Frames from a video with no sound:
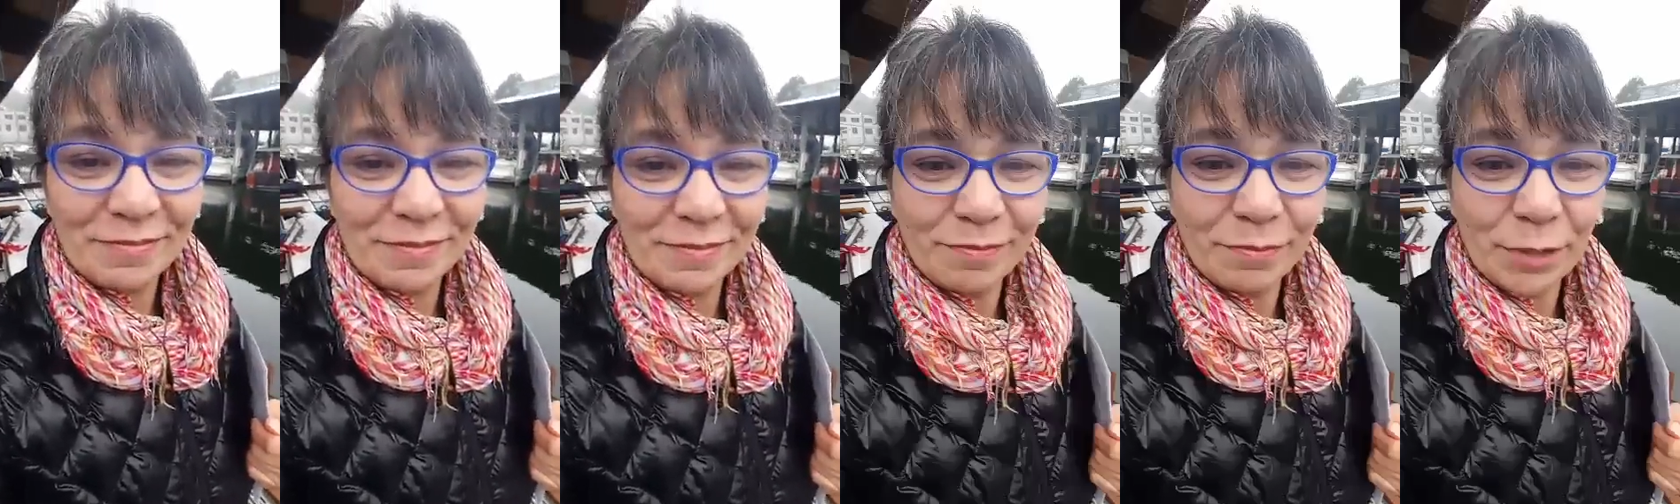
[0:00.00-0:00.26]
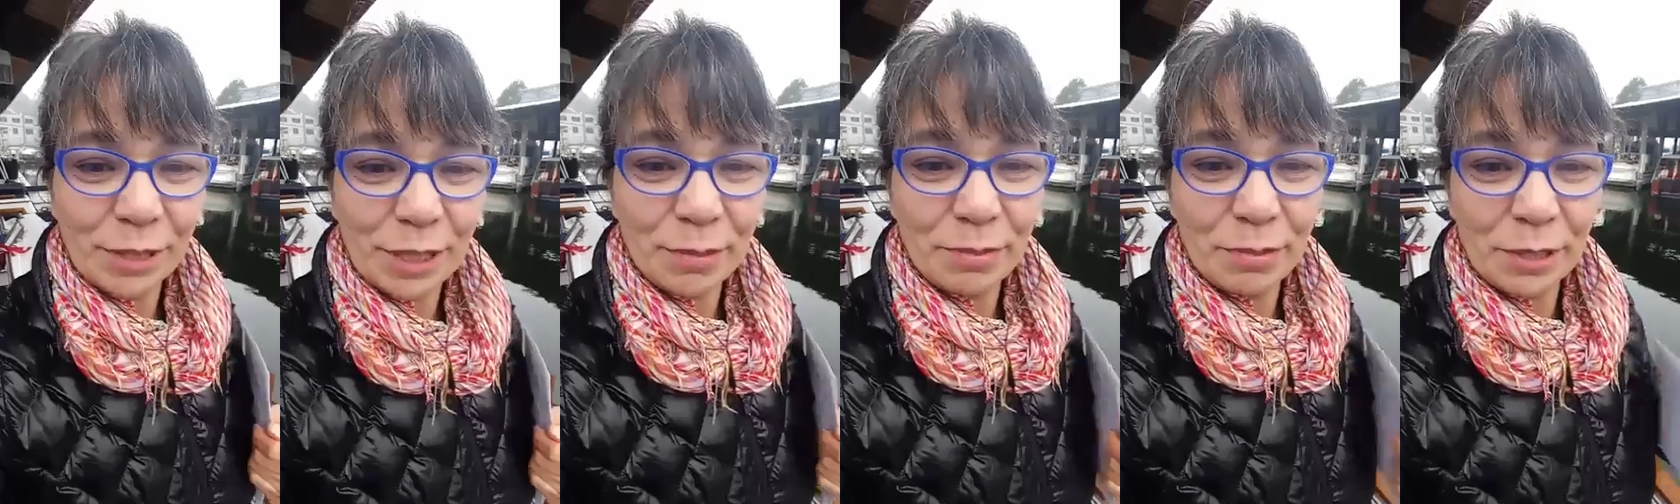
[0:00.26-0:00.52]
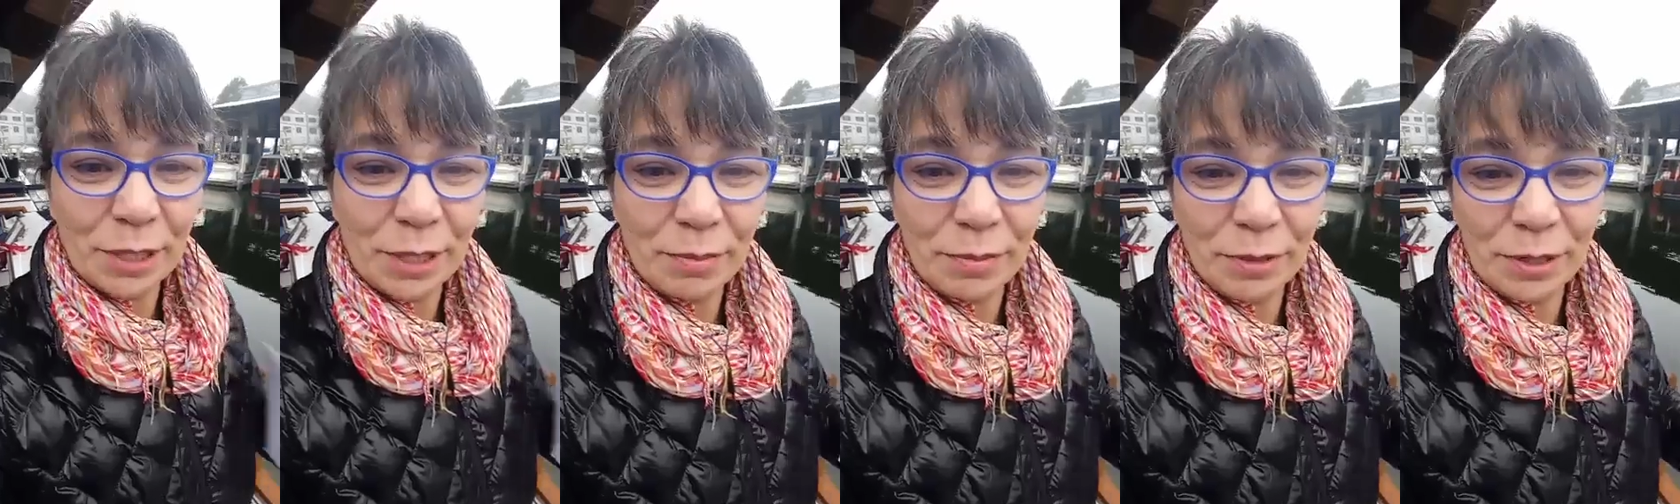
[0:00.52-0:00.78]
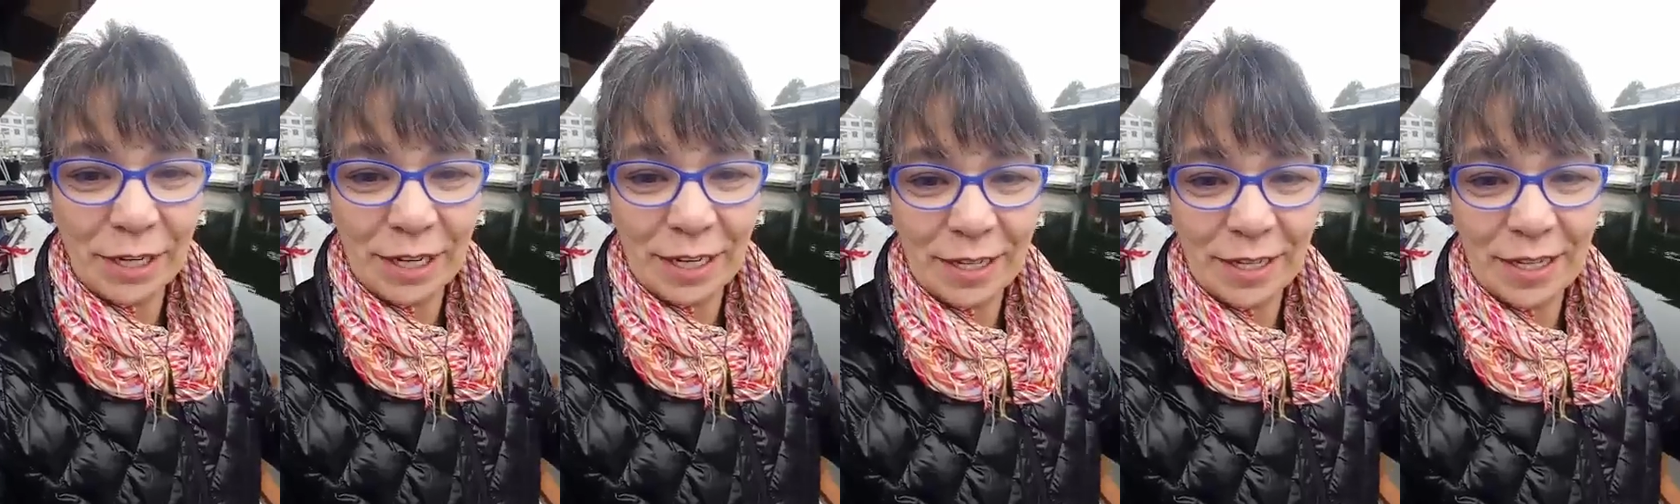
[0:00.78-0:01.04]

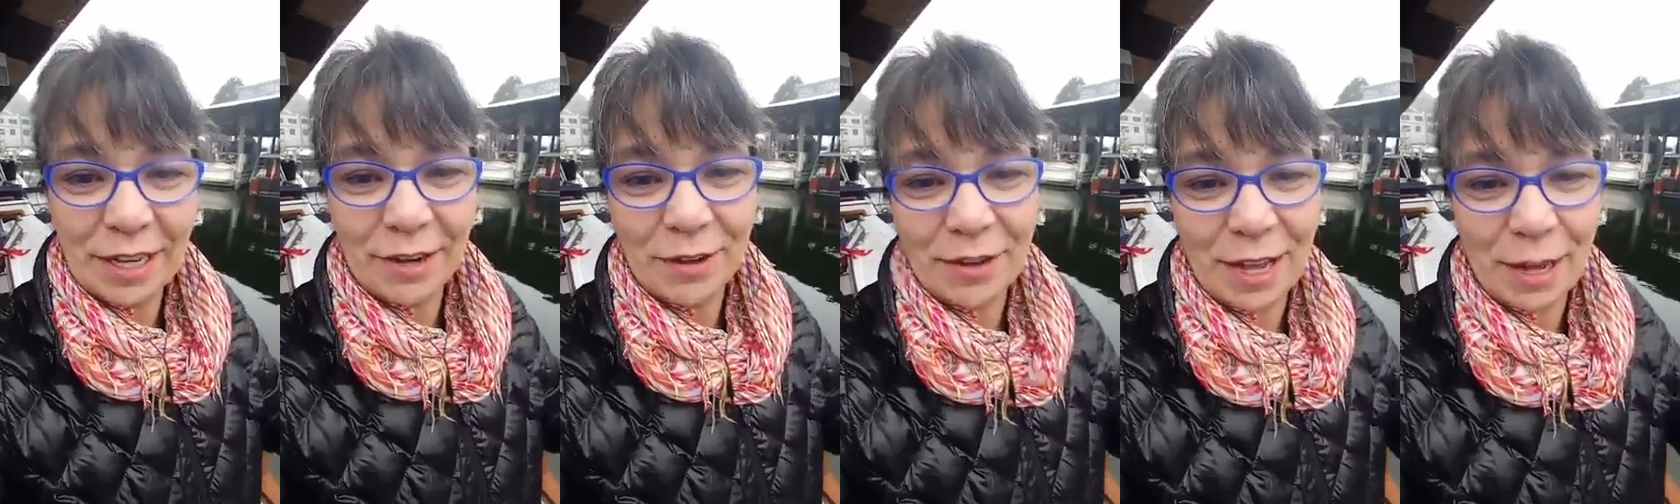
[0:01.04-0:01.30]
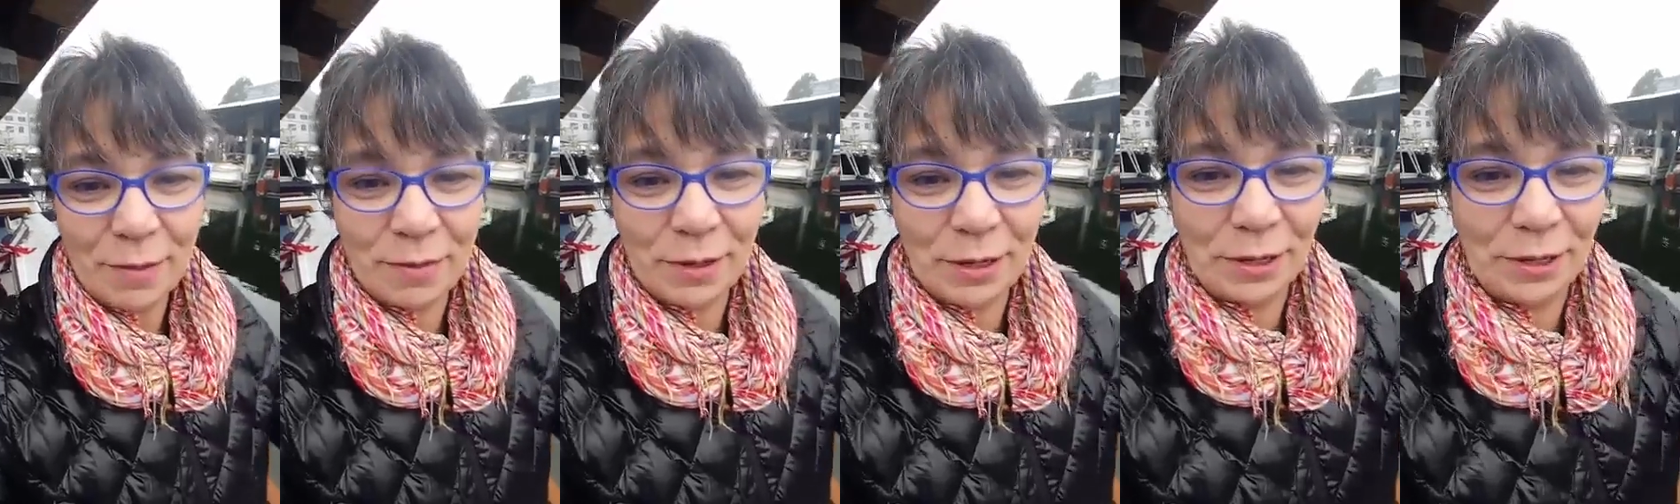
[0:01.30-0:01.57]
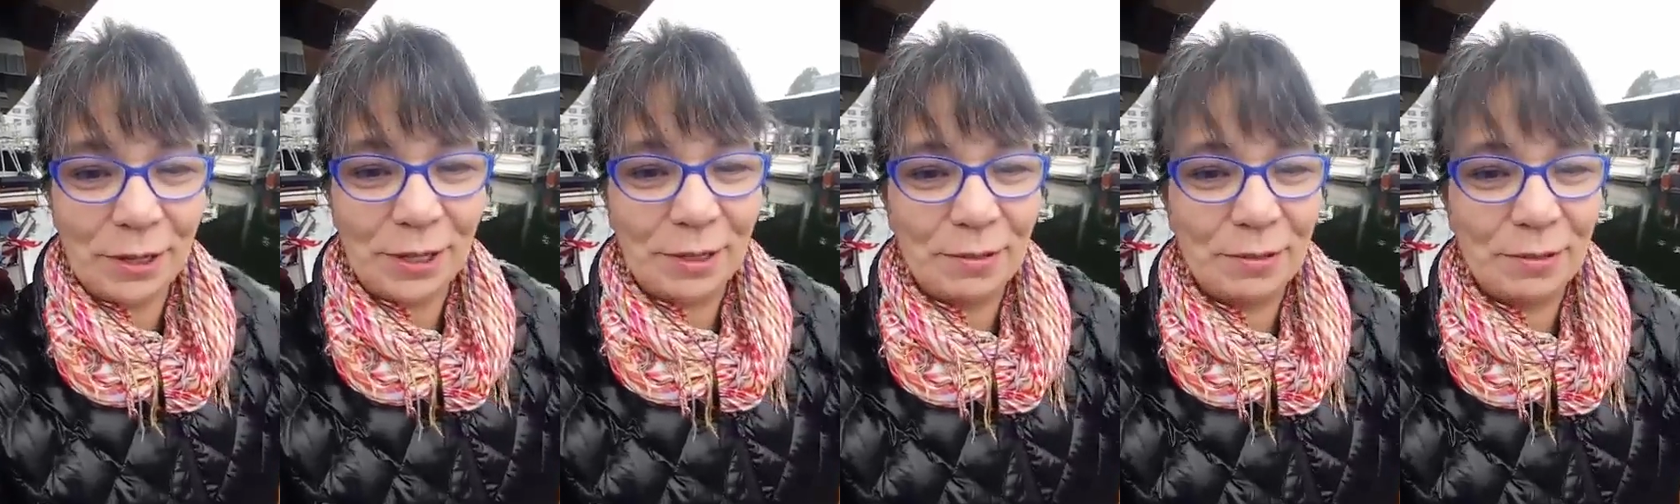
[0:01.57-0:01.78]
Pretty. Oh, happy early